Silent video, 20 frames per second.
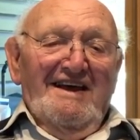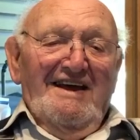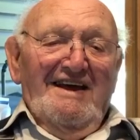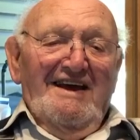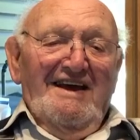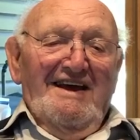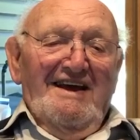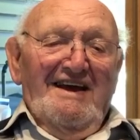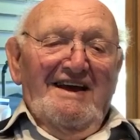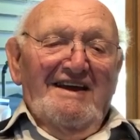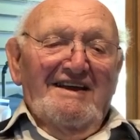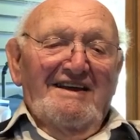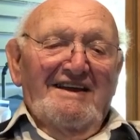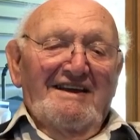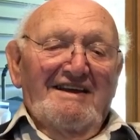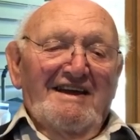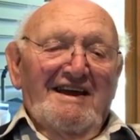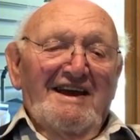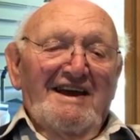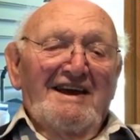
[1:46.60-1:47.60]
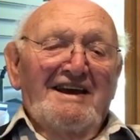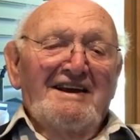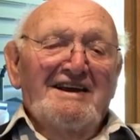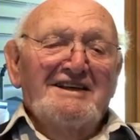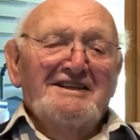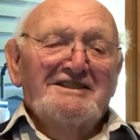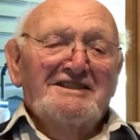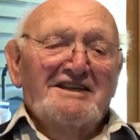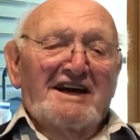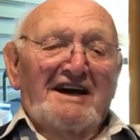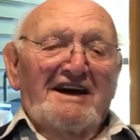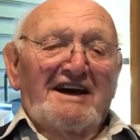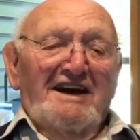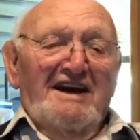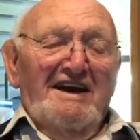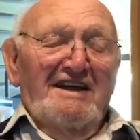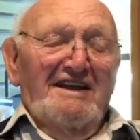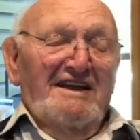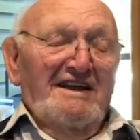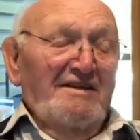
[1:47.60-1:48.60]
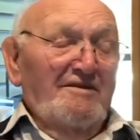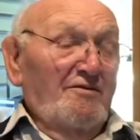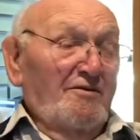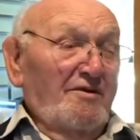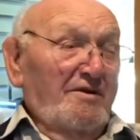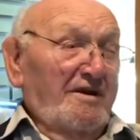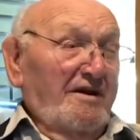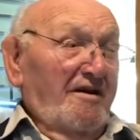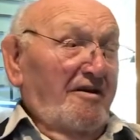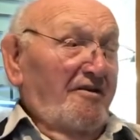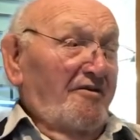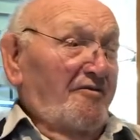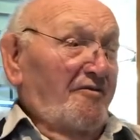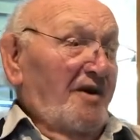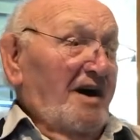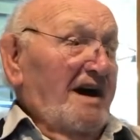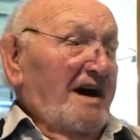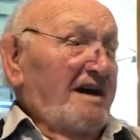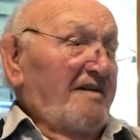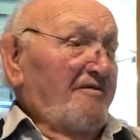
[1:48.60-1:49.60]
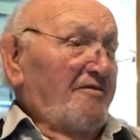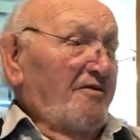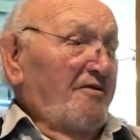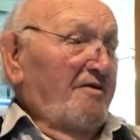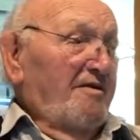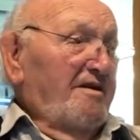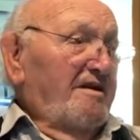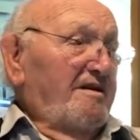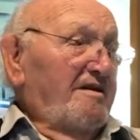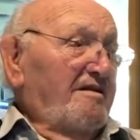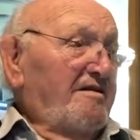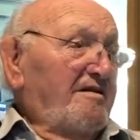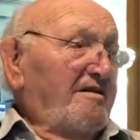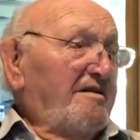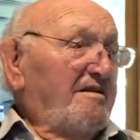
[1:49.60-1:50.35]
And this English guy that was our driver, his